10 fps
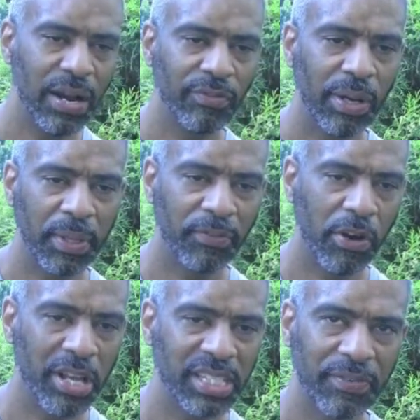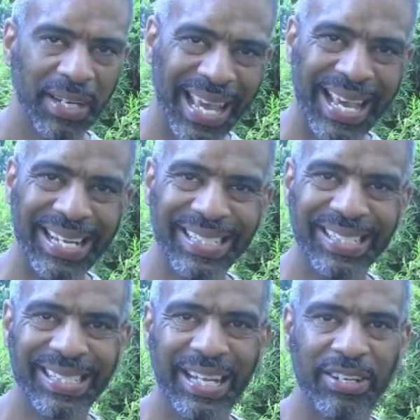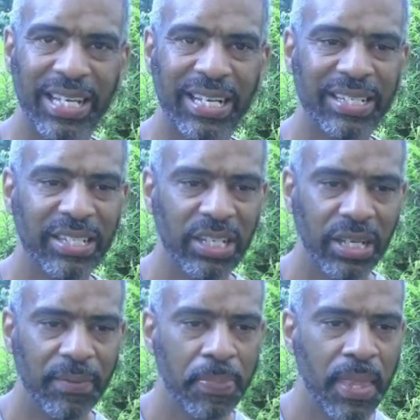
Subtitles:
from the various different agents that are needed to